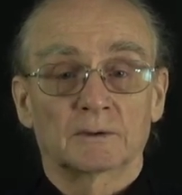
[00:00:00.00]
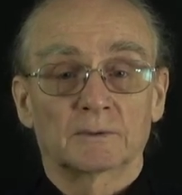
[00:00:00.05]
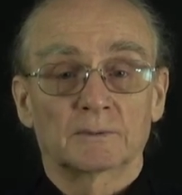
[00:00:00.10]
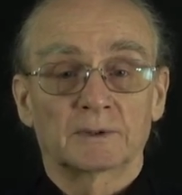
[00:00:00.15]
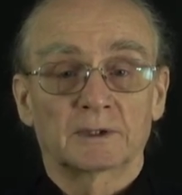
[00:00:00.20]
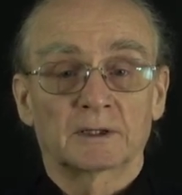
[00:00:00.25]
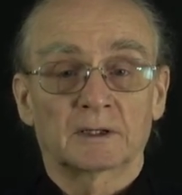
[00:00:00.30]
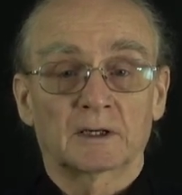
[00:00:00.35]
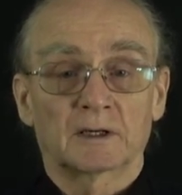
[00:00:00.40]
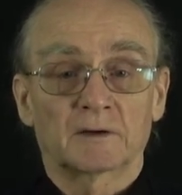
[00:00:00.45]

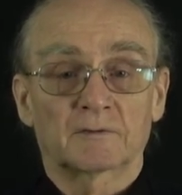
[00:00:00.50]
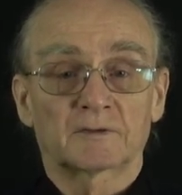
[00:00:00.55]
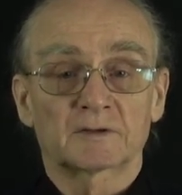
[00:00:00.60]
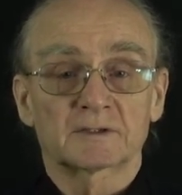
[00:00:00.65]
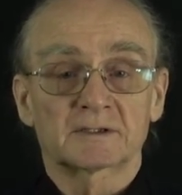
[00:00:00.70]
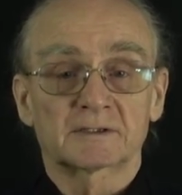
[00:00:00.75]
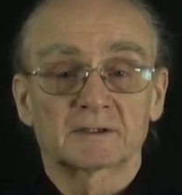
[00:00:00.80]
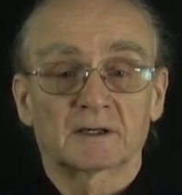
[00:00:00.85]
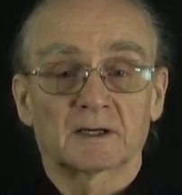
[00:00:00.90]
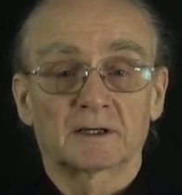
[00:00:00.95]
We have
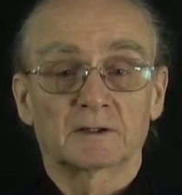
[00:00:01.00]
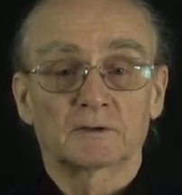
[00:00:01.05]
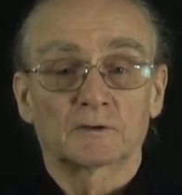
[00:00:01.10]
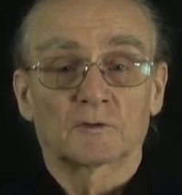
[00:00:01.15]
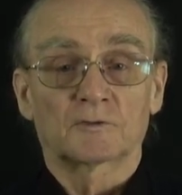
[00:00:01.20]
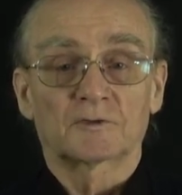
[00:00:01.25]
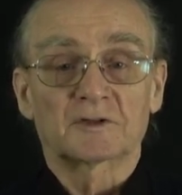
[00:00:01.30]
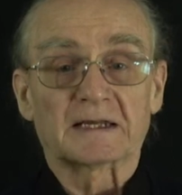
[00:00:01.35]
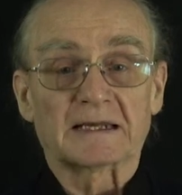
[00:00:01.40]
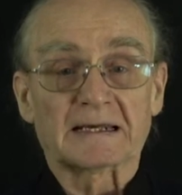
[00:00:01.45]
the sign
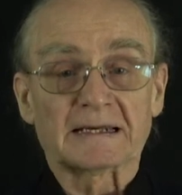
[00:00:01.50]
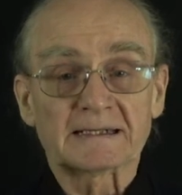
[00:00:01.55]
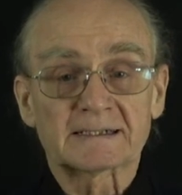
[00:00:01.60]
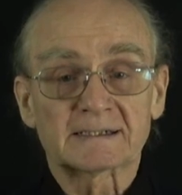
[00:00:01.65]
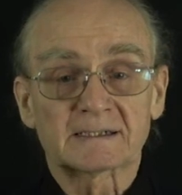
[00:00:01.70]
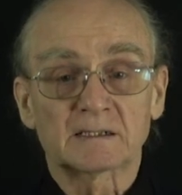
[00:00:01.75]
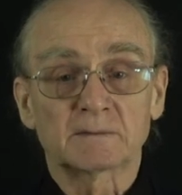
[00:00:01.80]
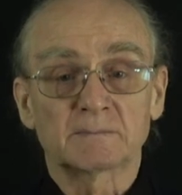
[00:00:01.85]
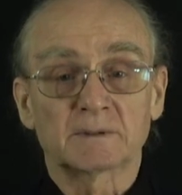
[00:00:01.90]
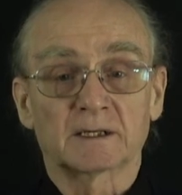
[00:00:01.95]
of the
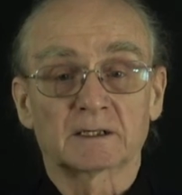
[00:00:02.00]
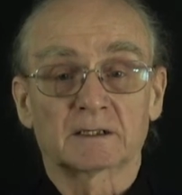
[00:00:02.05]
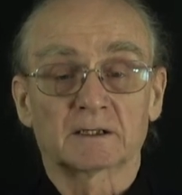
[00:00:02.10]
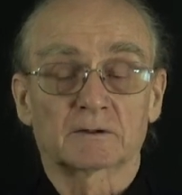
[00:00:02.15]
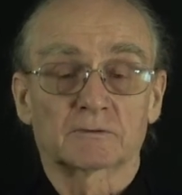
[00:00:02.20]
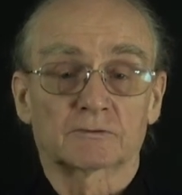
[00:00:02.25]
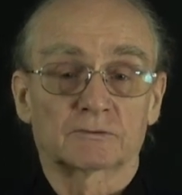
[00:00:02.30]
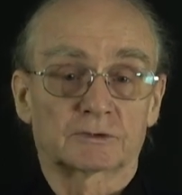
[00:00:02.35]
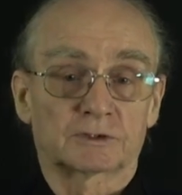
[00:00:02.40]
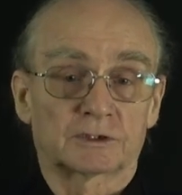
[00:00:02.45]

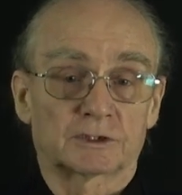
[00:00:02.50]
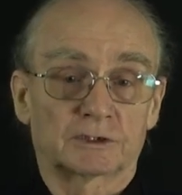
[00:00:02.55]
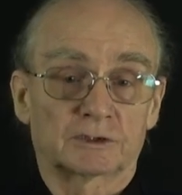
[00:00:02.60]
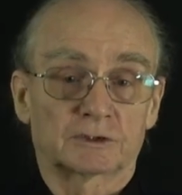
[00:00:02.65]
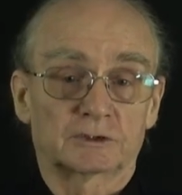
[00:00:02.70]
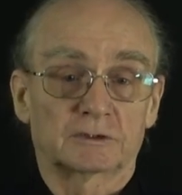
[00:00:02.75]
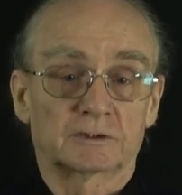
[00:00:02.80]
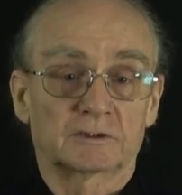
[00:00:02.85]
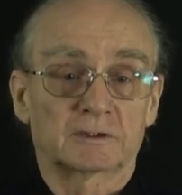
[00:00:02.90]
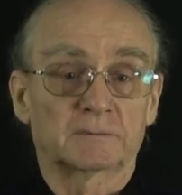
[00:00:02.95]
estimated
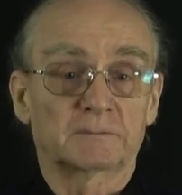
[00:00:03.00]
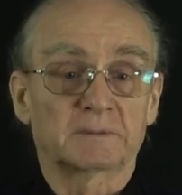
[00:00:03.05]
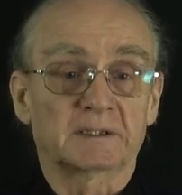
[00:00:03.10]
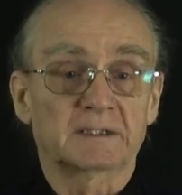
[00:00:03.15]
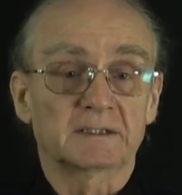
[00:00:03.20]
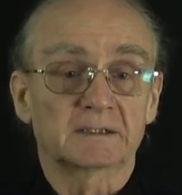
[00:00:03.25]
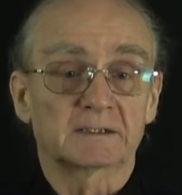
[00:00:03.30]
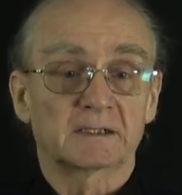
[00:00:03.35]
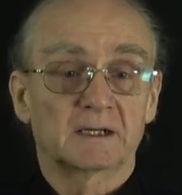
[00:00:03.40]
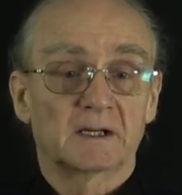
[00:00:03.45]
rotation. That
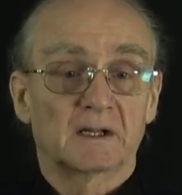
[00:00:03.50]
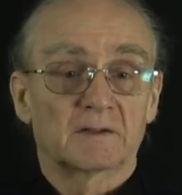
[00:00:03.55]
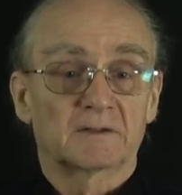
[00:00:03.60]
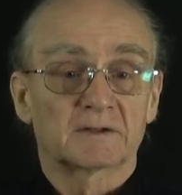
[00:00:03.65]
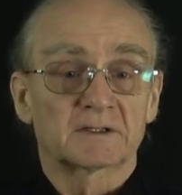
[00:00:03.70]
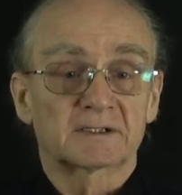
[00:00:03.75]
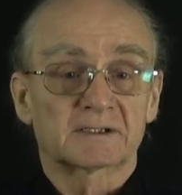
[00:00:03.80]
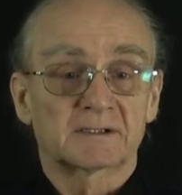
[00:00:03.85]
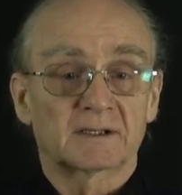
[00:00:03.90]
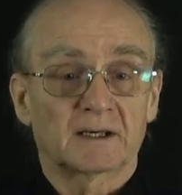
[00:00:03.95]
means
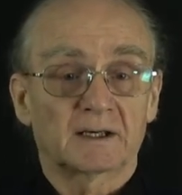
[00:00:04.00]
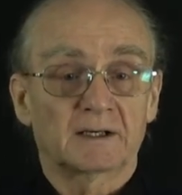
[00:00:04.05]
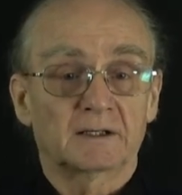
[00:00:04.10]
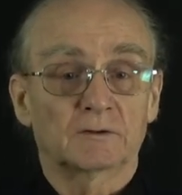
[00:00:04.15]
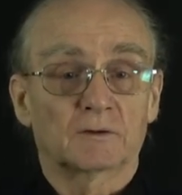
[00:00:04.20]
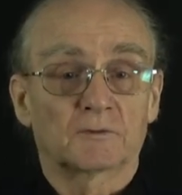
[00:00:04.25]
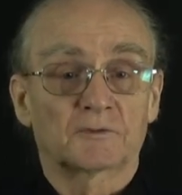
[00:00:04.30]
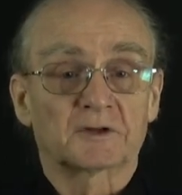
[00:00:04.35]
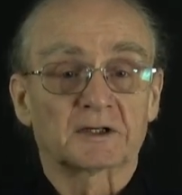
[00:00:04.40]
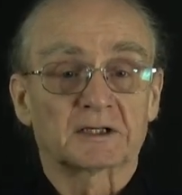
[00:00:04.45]
the
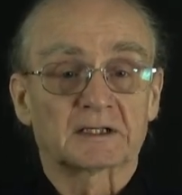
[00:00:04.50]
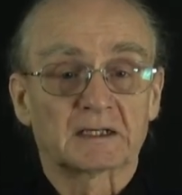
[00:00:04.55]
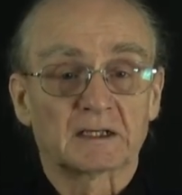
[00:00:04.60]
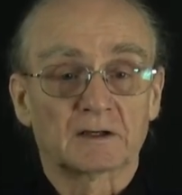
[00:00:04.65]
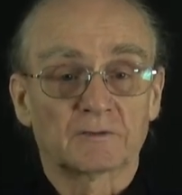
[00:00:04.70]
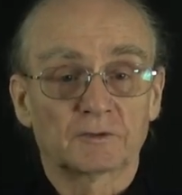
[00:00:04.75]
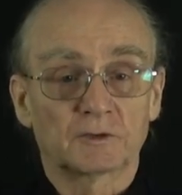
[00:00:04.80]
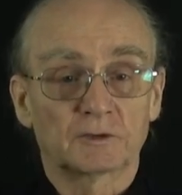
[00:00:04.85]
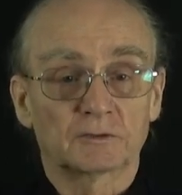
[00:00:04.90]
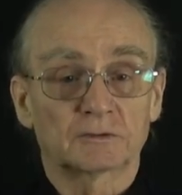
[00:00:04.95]
sign of the
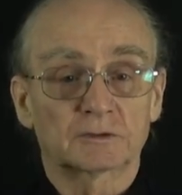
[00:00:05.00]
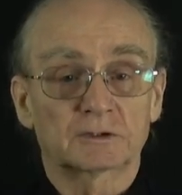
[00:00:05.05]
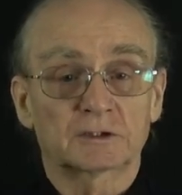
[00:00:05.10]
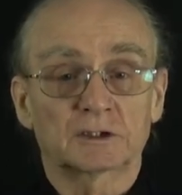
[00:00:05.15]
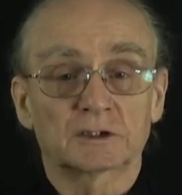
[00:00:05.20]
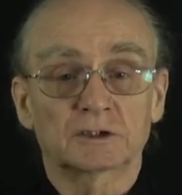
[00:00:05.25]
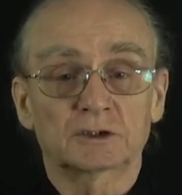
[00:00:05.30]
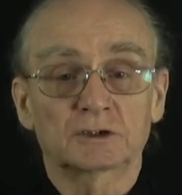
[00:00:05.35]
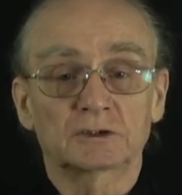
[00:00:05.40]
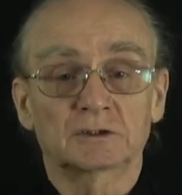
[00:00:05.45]
given
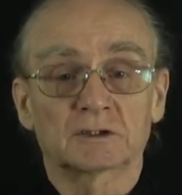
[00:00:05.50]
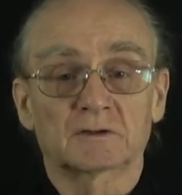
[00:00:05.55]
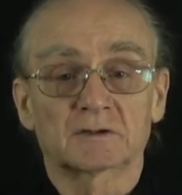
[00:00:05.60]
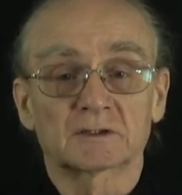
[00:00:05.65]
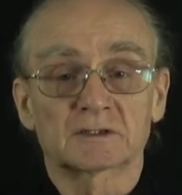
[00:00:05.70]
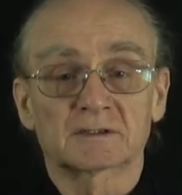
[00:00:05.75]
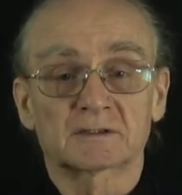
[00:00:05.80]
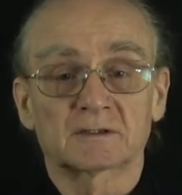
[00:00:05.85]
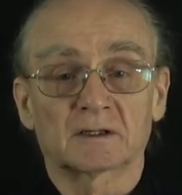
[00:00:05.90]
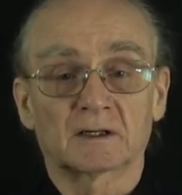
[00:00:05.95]
rotation and
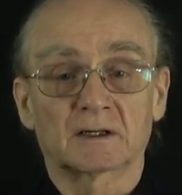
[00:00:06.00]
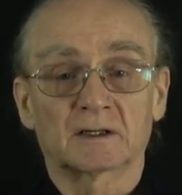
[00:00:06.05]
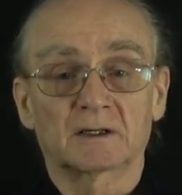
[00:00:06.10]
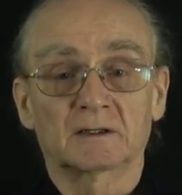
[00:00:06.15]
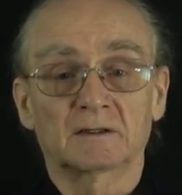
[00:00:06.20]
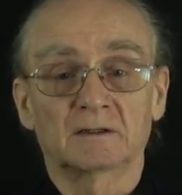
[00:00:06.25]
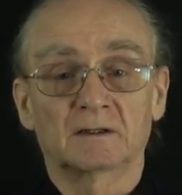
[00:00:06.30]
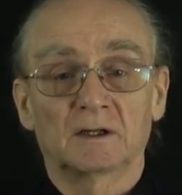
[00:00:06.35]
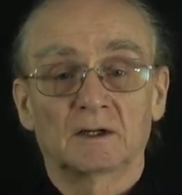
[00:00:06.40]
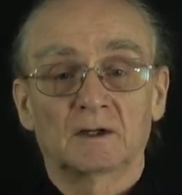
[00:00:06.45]
the
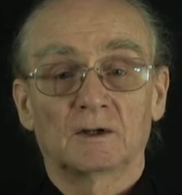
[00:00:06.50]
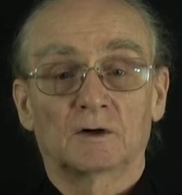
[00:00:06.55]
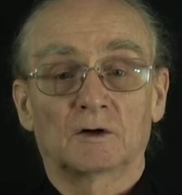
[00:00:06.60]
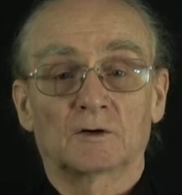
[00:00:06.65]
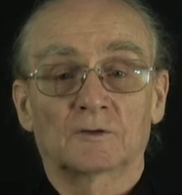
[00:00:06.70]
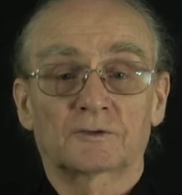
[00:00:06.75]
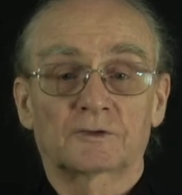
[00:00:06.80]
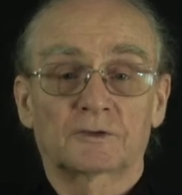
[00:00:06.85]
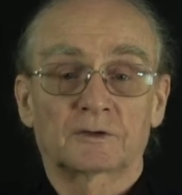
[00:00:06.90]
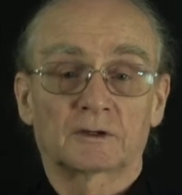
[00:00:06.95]
sign
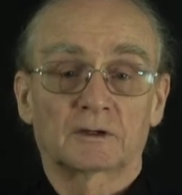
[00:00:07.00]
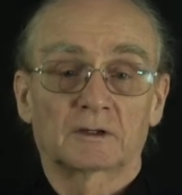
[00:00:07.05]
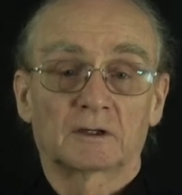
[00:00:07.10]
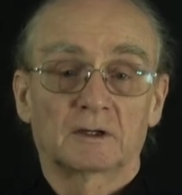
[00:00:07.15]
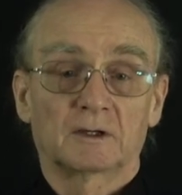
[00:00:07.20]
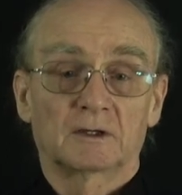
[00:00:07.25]
of the